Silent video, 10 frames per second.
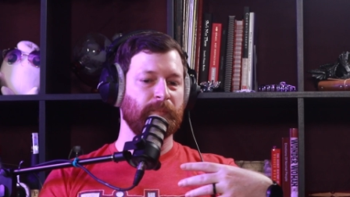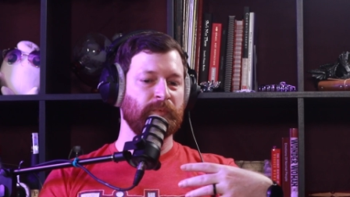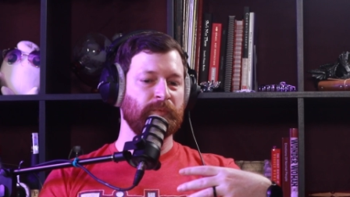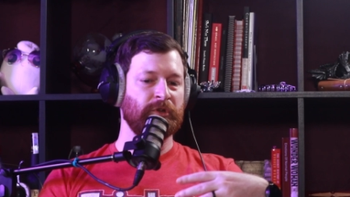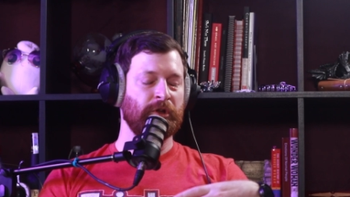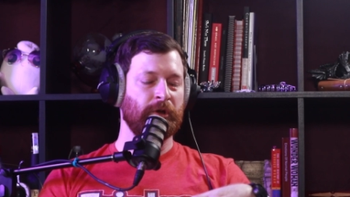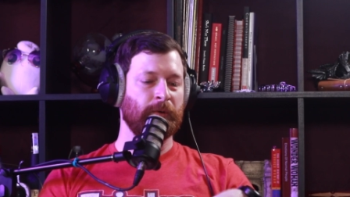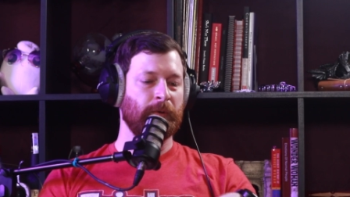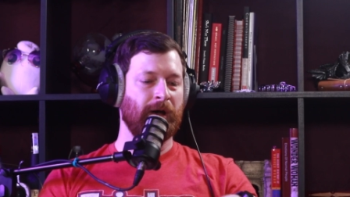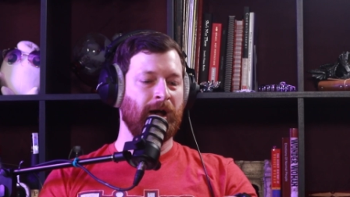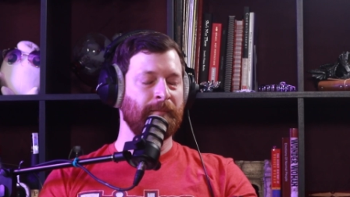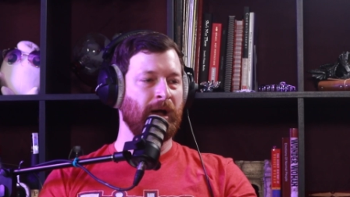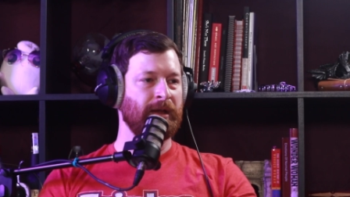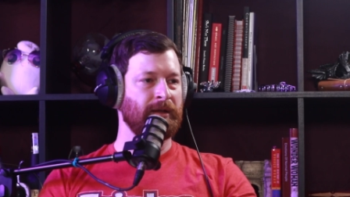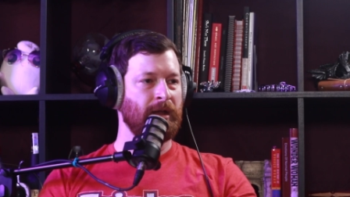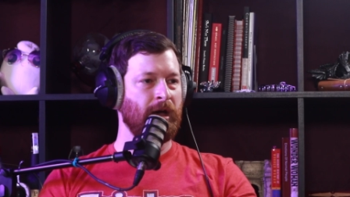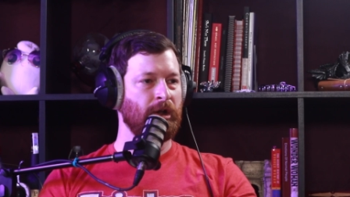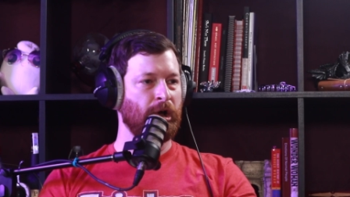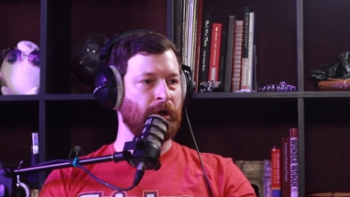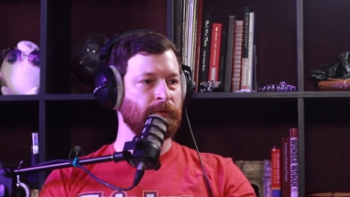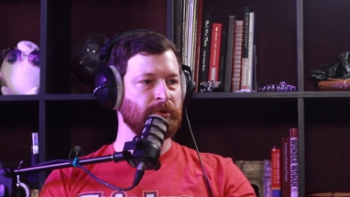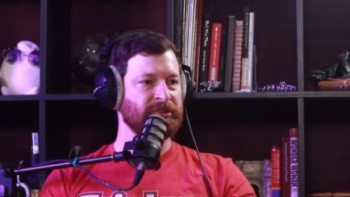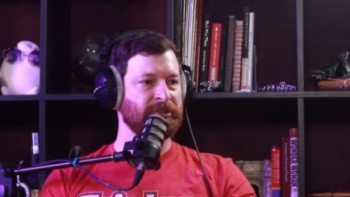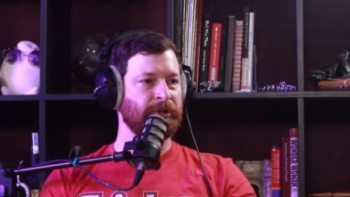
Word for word: you know, I might not 100%